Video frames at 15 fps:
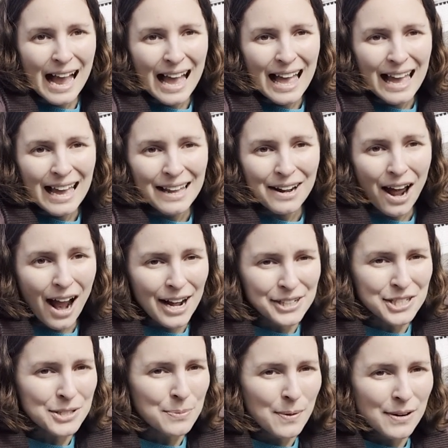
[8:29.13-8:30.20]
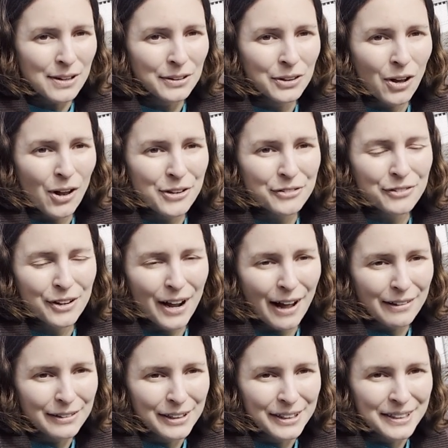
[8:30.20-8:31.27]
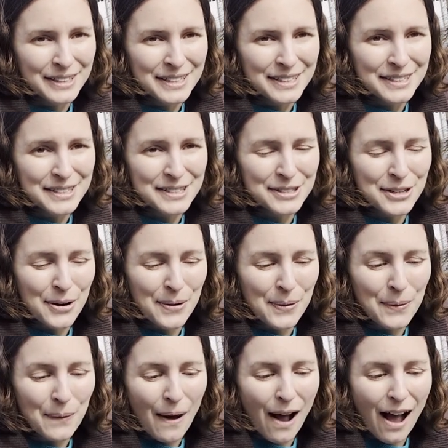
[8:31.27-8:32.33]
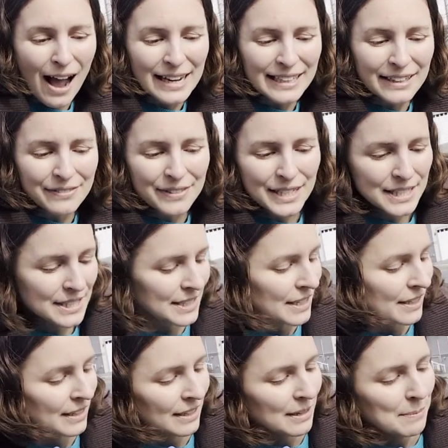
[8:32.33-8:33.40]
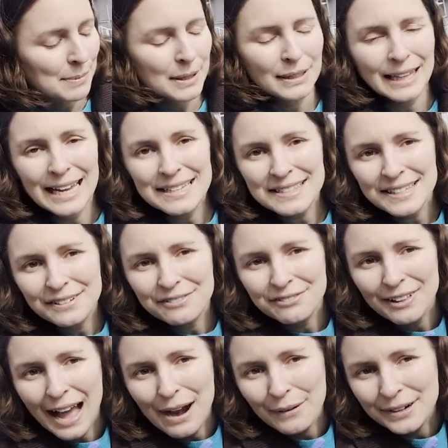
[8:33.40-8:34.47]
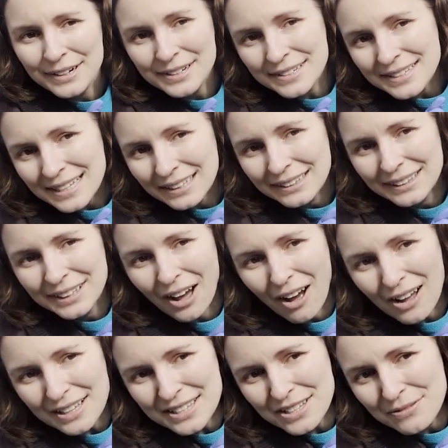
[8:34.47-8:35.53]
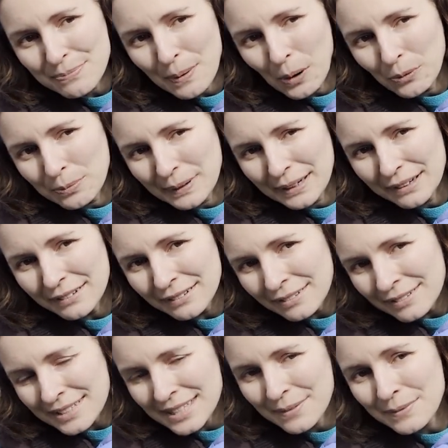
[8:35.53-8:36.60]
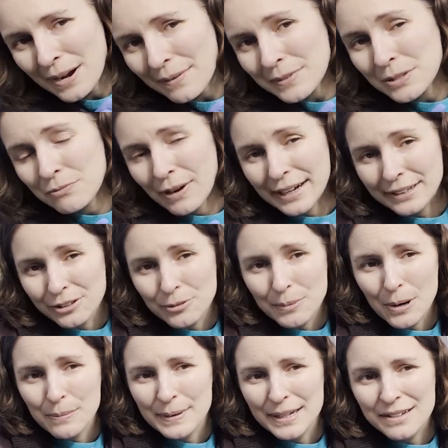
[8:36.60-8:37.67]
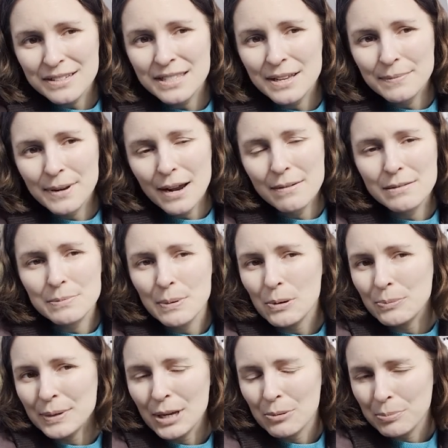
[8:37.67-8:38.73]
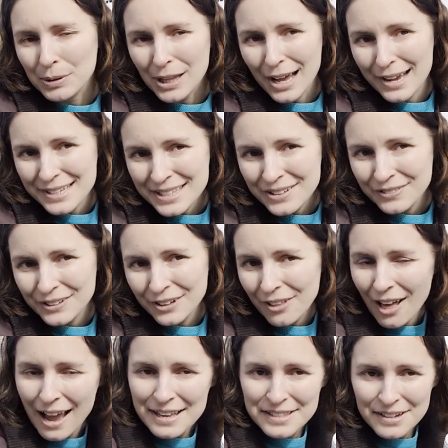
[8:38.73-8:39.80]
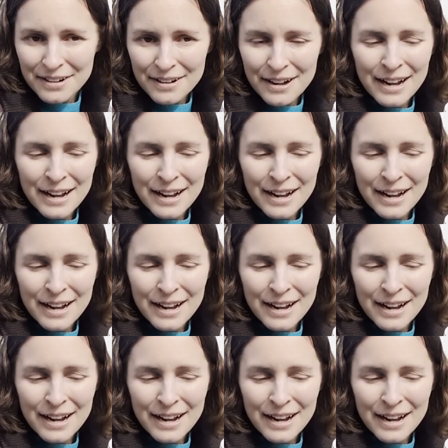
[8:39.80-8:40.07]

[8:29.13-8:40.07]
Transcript: and I just want a lot of color. So I give these plants and flowers lots of bone meal, sometimes regular bone meal, sometimes bone meal plus fertilizer,